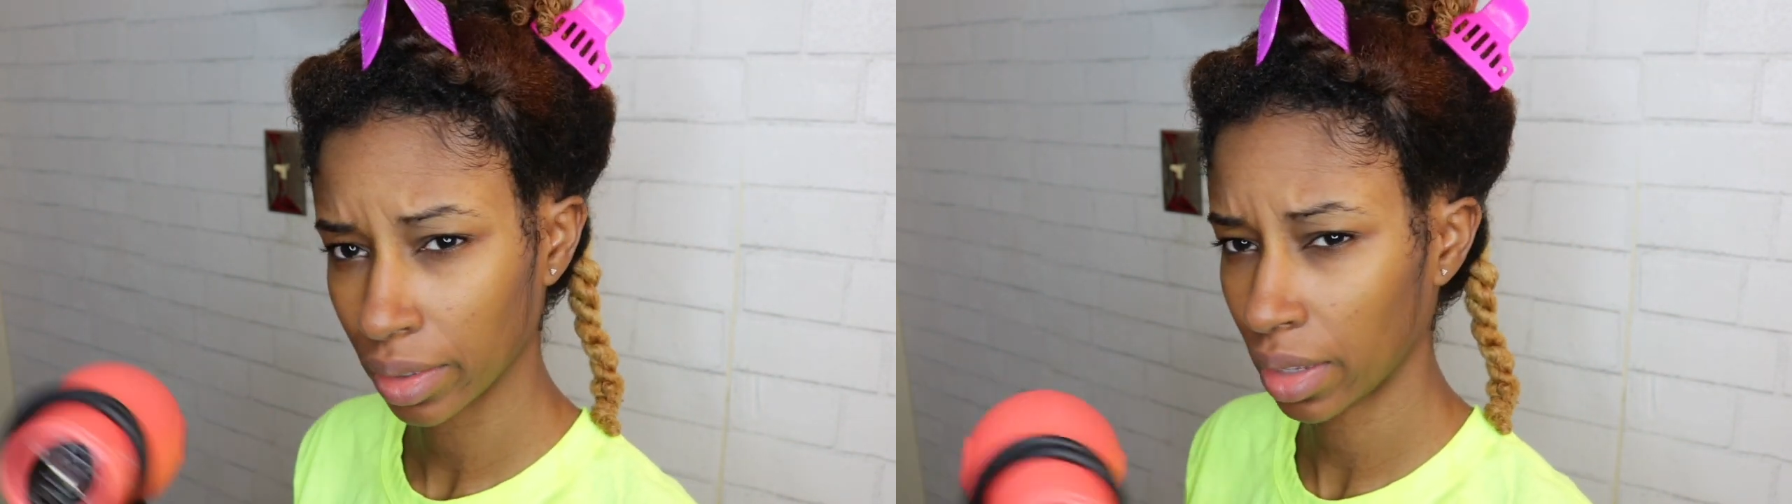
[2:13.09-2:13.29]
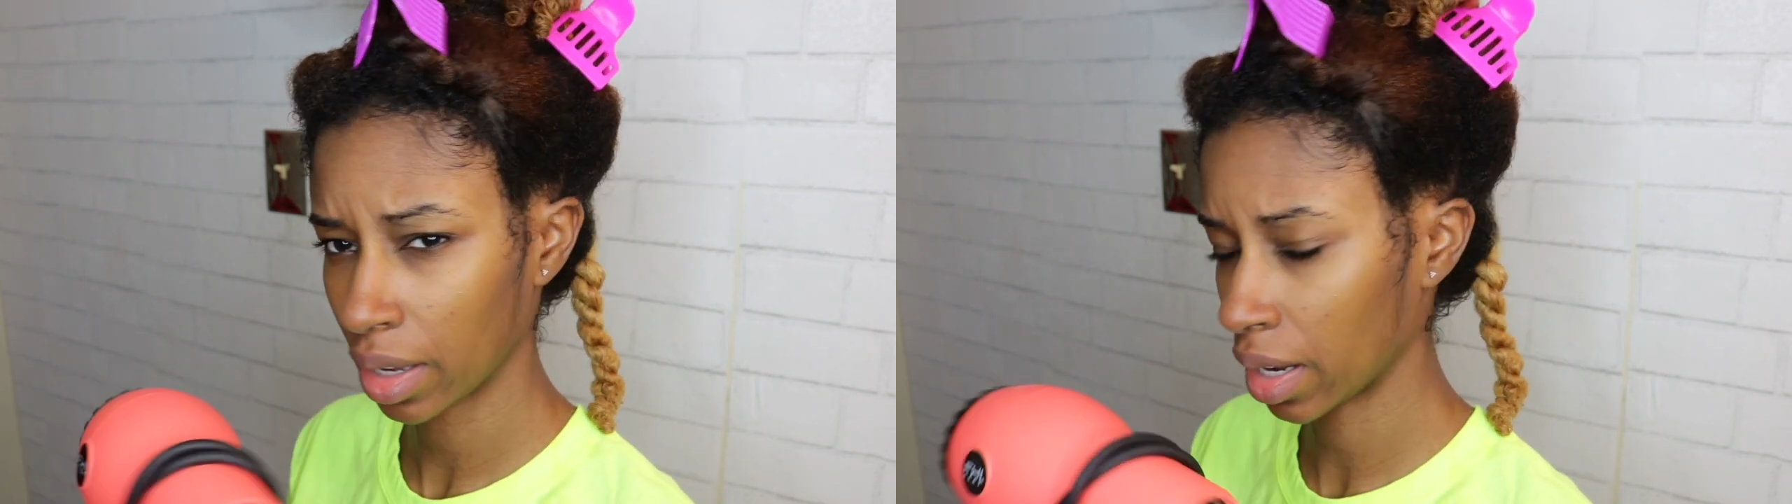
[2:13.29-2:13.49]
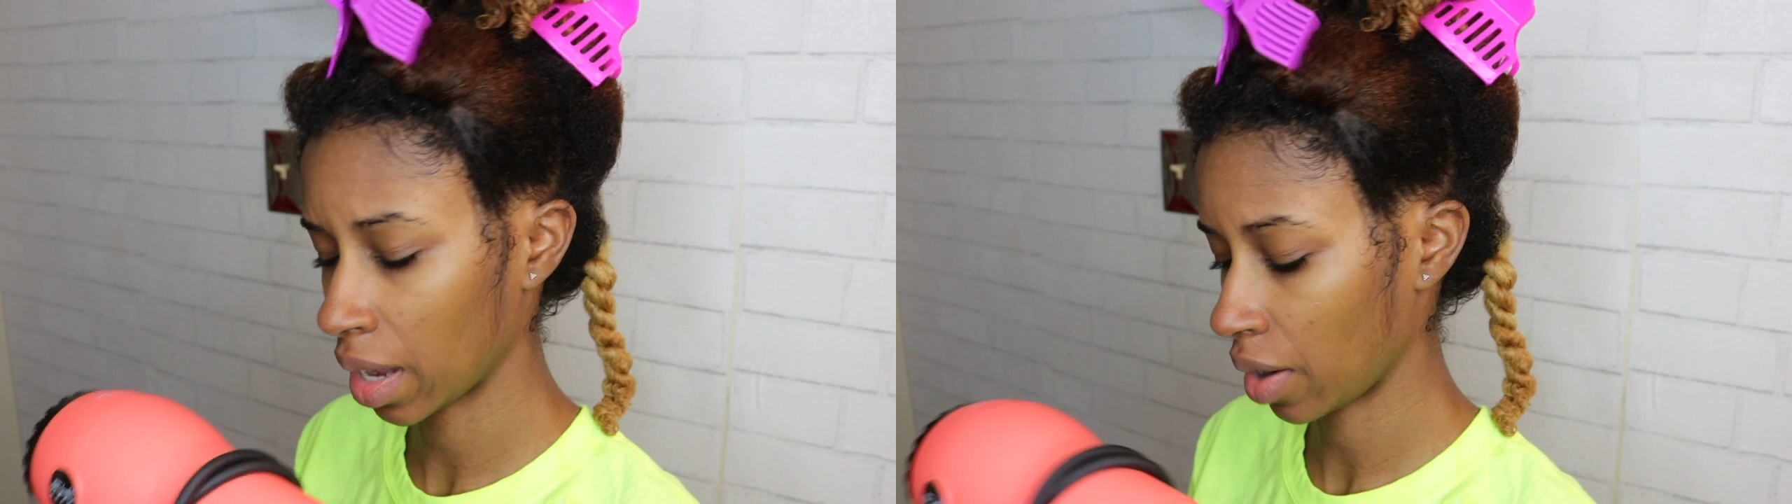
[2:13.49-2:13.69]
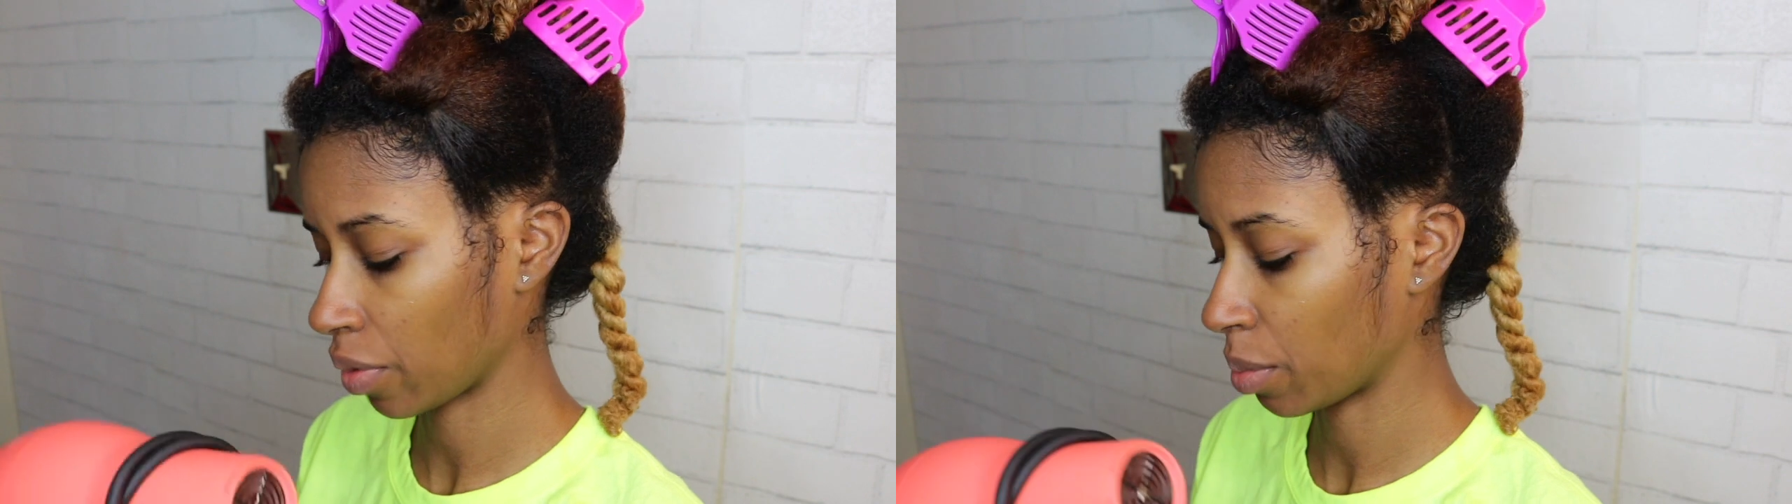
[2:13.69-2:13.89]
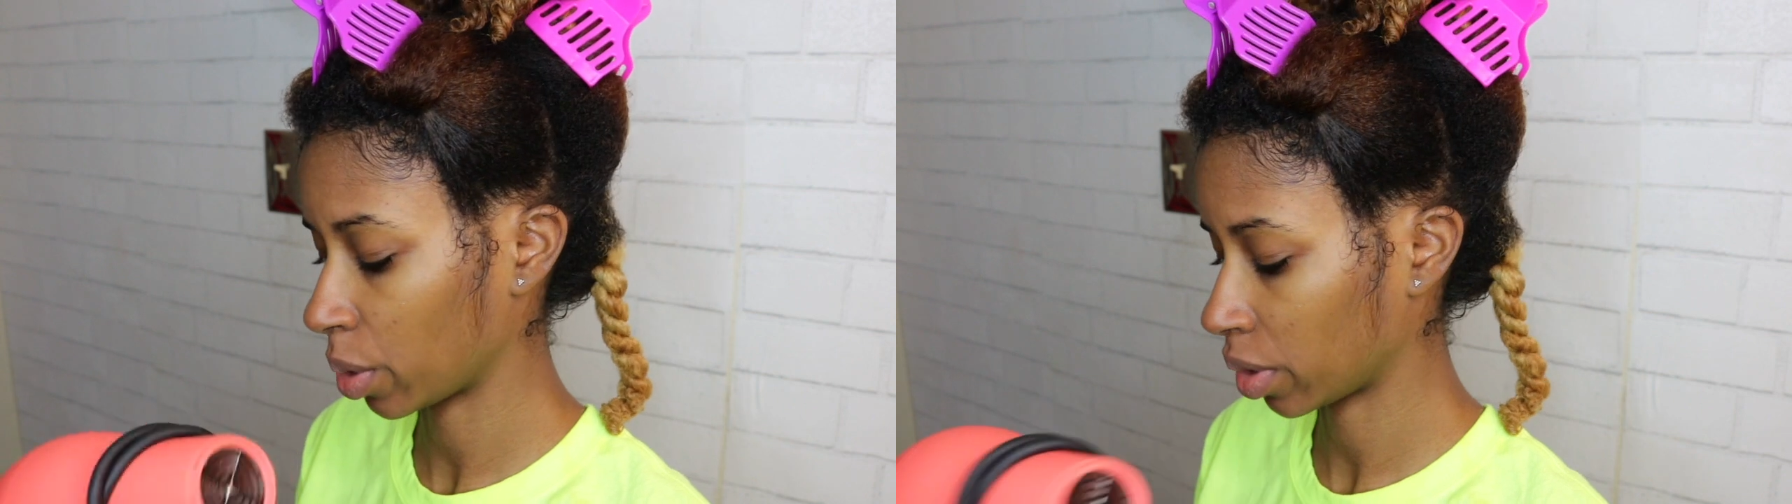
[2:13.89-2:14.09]
I think I got it
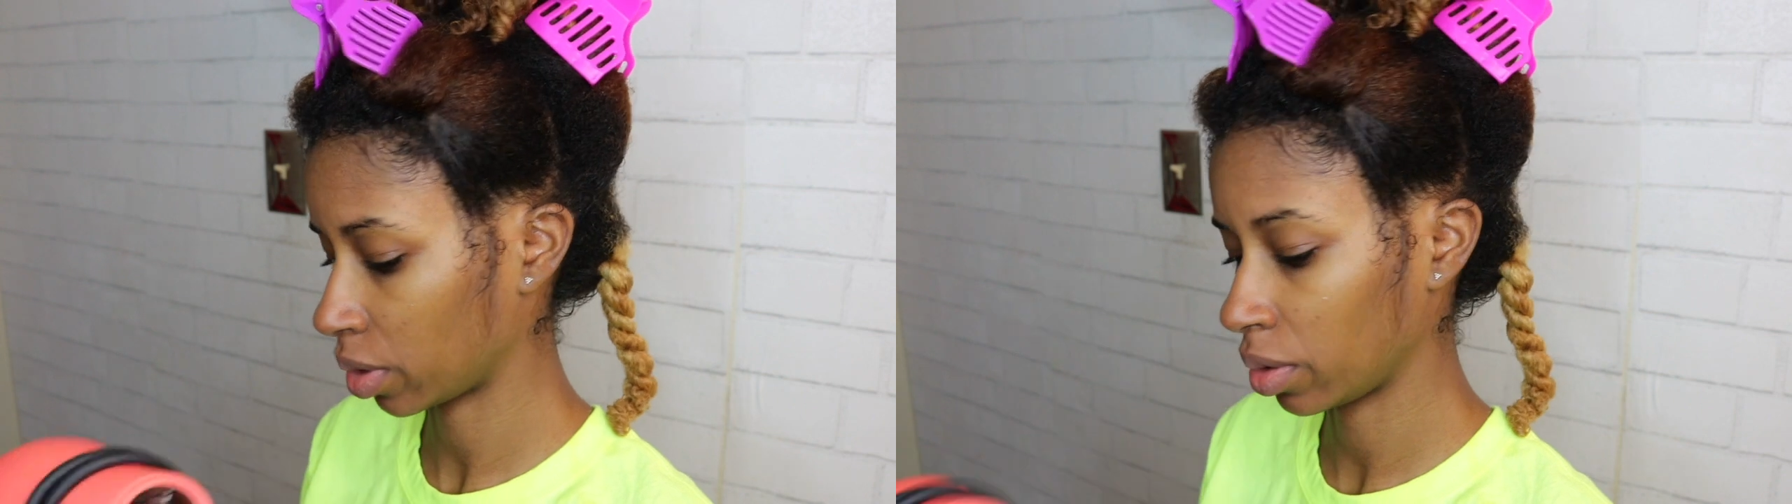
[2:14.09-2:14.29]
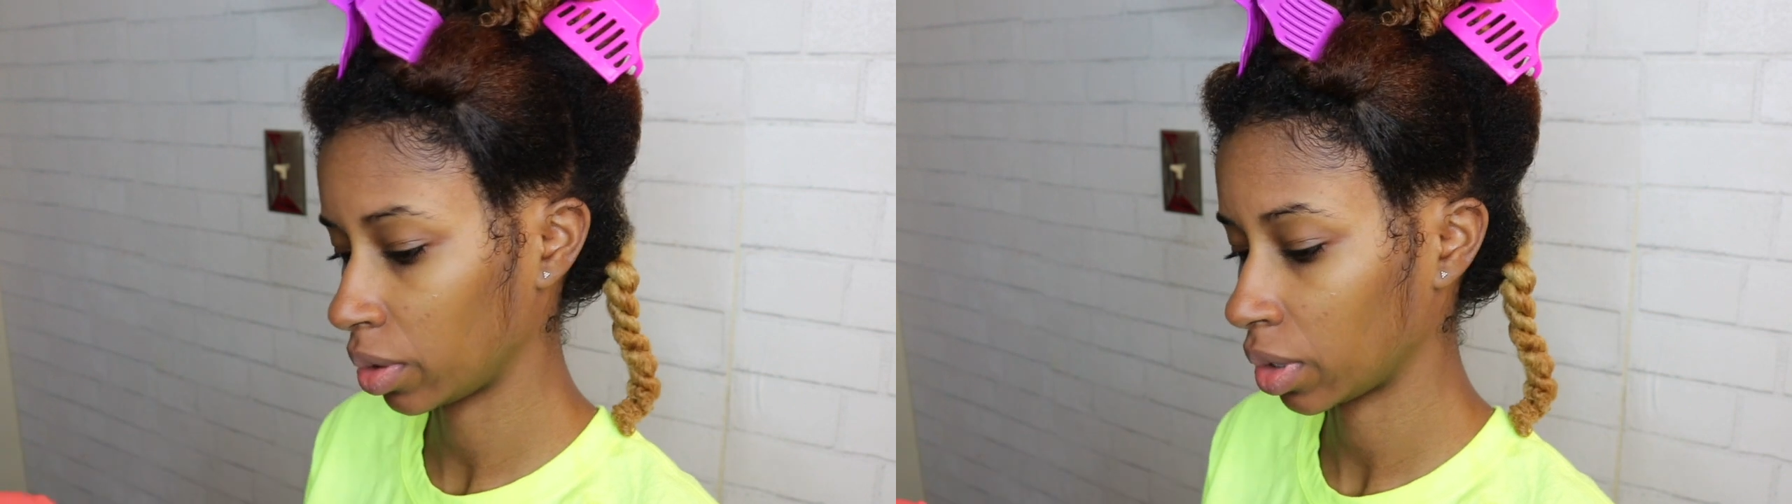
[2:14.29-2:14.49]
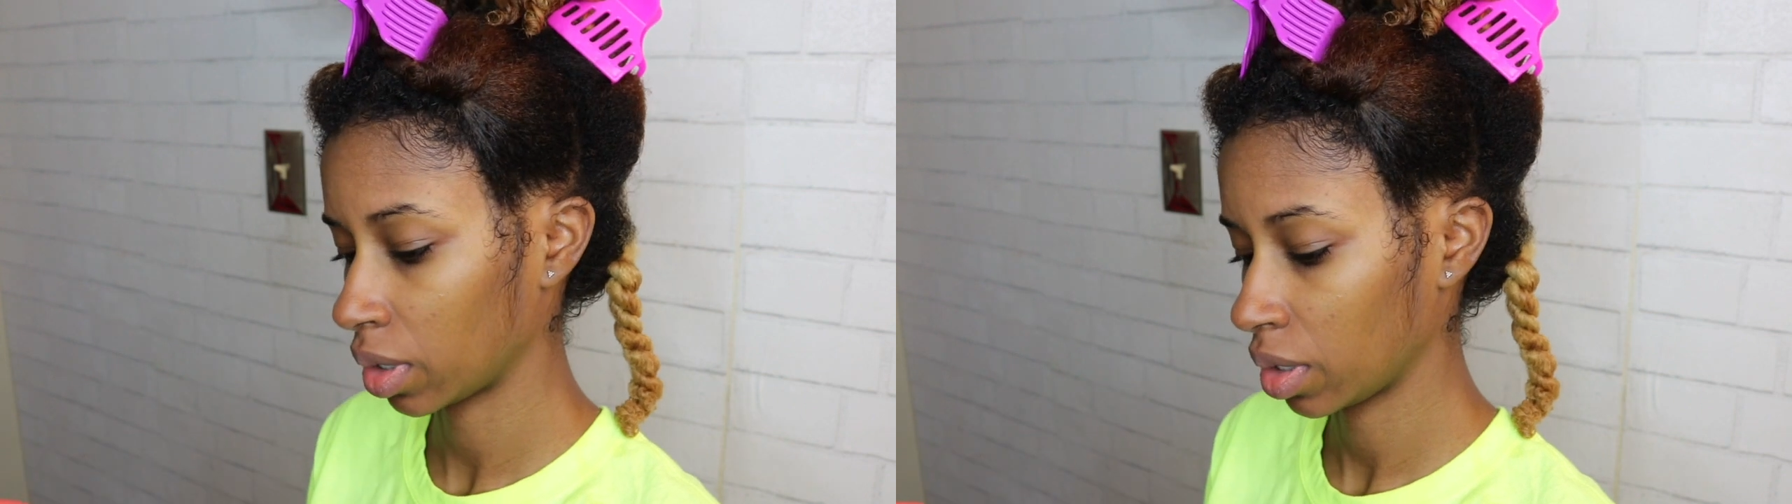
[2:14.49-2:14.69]
from Marshall's.